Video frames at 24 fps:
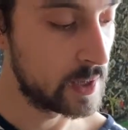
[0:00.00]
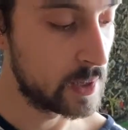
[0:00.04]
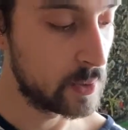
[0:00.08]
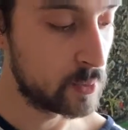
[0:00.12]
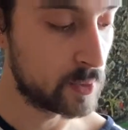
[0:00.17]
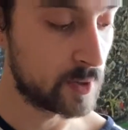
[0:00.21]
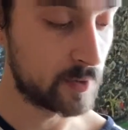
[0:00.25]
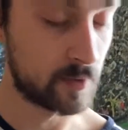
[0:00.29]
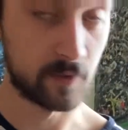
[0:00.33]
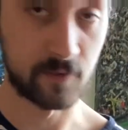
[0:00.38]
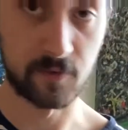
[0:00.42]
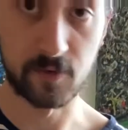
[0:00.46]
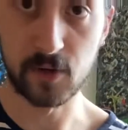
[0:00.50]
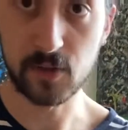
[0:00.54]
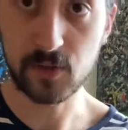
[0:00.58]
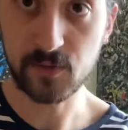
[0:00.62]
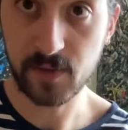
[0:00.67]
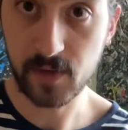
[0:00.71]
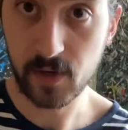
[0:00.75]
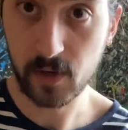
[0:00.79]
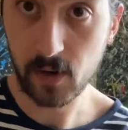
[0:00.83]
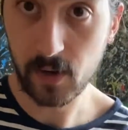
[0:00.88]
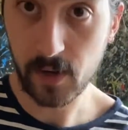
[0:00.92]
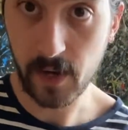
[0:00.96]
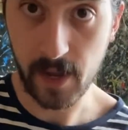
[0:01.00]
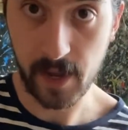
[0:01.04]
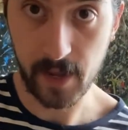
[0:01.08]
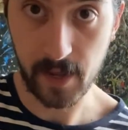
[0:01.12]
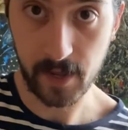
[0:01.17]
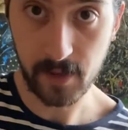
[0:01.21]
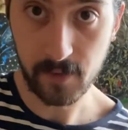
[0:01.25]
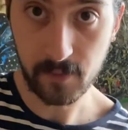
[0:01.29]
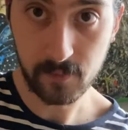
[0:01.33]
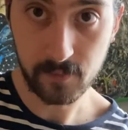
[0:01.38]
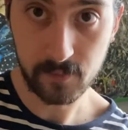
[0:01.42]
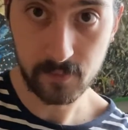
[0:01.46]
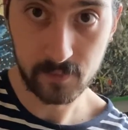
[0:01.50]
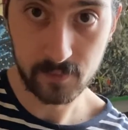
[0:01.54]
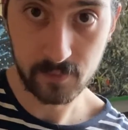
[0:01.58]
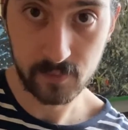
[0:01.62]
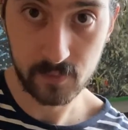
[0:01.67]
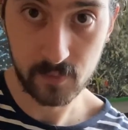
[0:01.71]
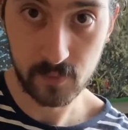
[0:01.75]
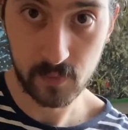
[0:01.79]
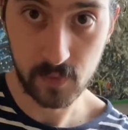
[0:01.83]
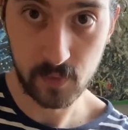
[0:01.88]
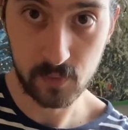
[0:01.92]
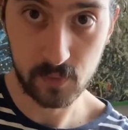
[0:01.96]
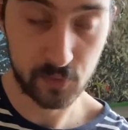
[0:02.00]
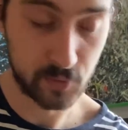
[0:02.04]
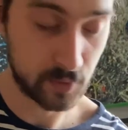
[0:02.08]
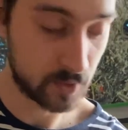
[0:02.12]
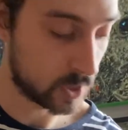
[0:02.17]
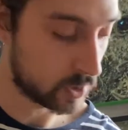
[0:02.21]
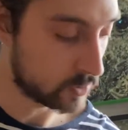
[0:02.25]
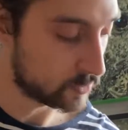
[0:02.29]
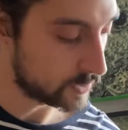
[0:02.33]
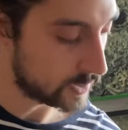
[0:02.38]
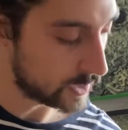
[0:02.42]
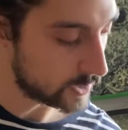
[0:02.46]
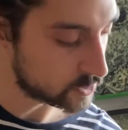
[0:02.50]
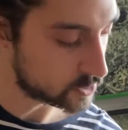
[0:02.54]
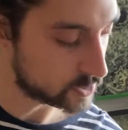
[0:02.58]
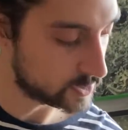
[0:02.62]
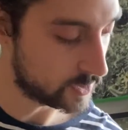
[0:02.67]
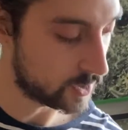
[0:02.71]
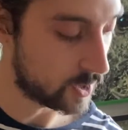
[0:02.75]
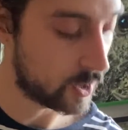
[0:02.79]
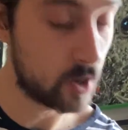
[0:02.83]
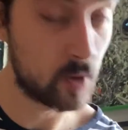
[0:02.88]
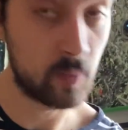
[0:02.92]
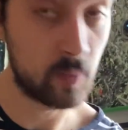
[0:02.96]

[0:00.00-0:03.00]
we have our first finger on A, which we know we actually are